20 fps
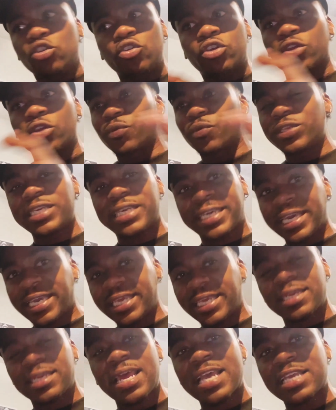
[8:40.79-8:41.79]
You can really kick
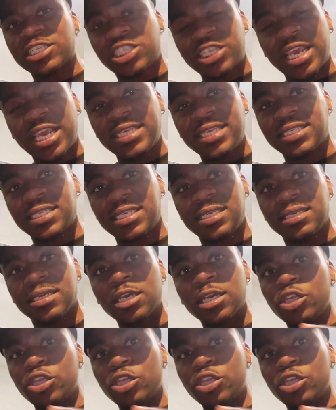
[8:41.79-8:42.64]
it like Jay-Z.